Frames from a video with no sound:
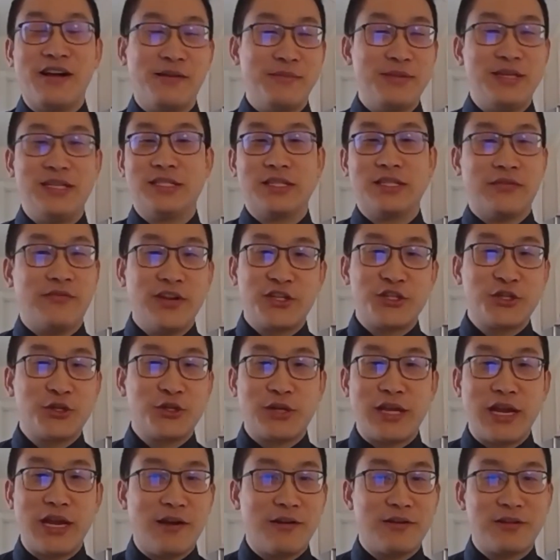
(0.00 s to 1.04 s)
He's a
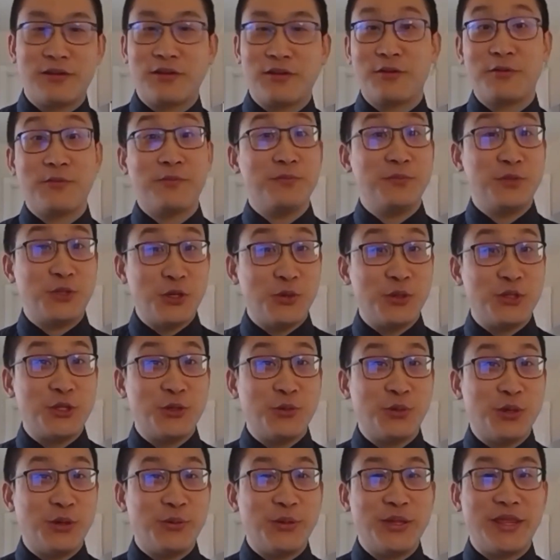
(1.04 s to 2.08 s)
fictional character. Do what
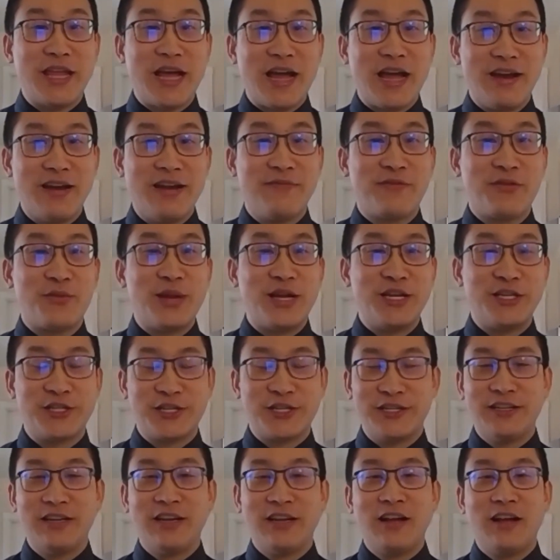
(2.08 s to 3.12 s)
you will with that
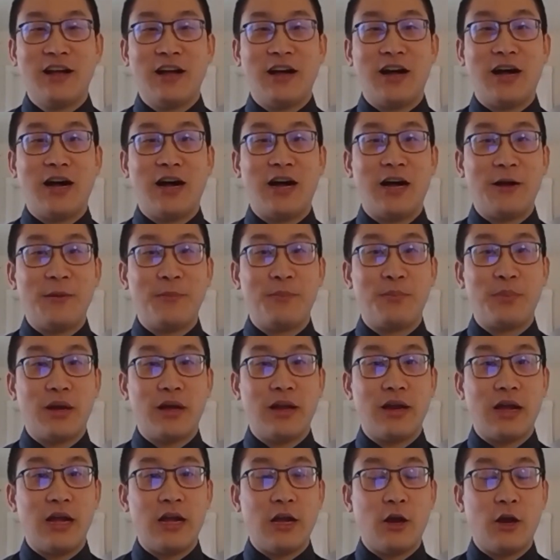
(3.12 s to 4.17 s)
information.
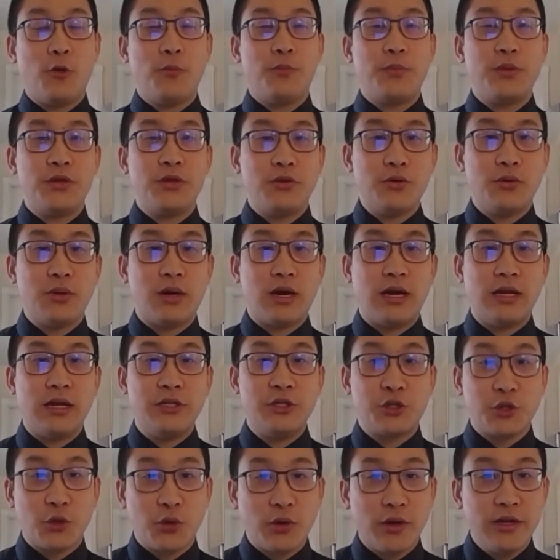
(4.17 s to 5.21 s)
But I hope you
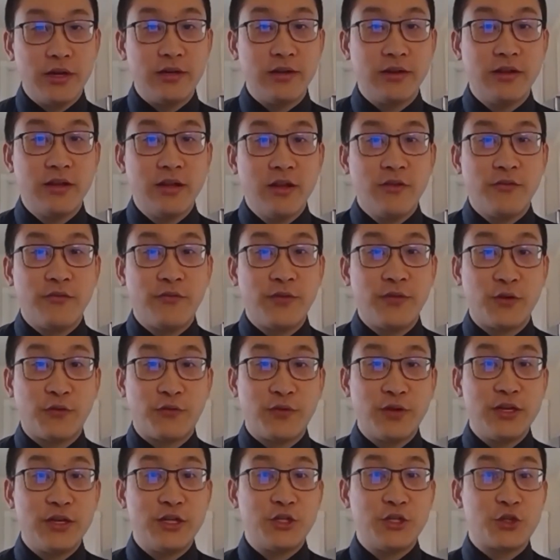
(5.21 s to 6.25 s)
enjoyed. Feel
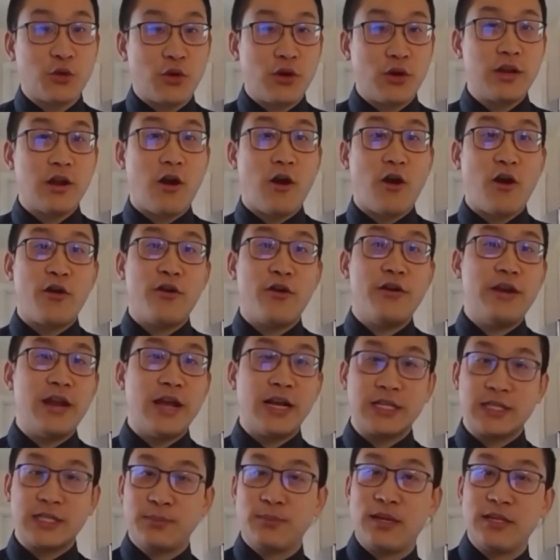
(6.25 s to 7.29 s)
free to join our
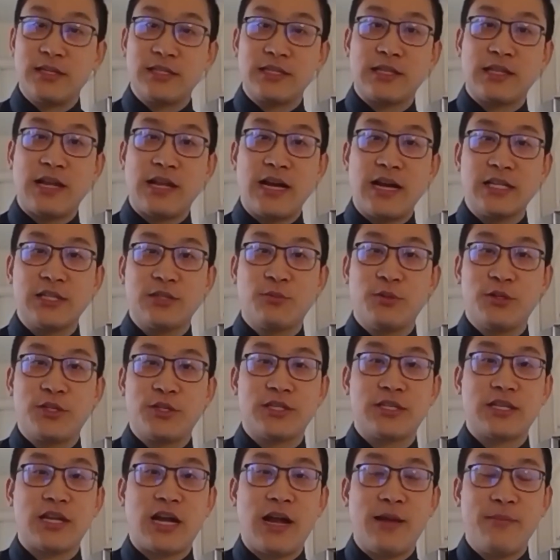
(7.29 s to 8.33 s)
next month's class, which
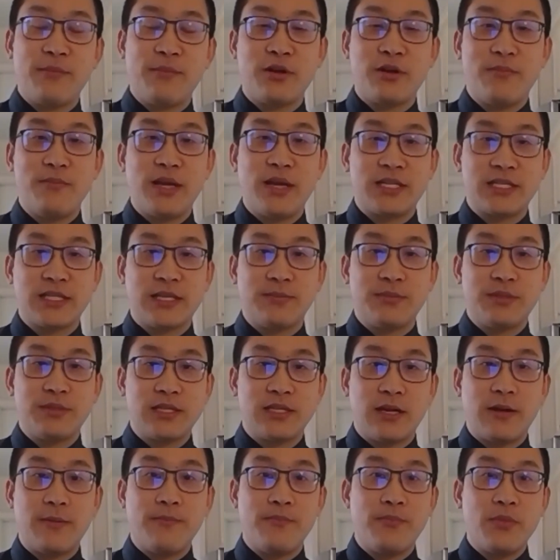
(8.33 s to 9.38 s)
is I'm going to mix up
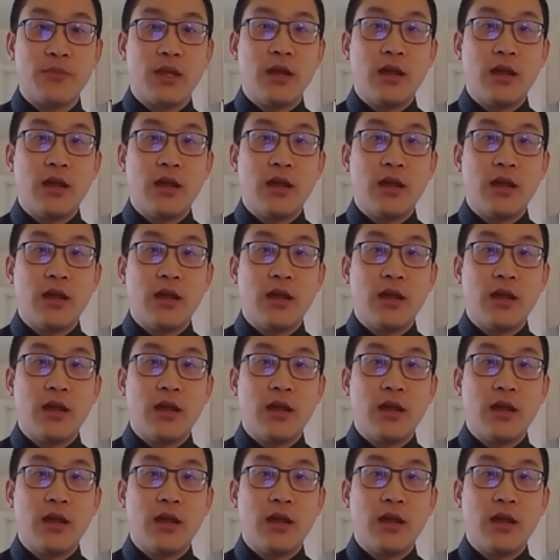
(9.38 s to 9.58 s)
some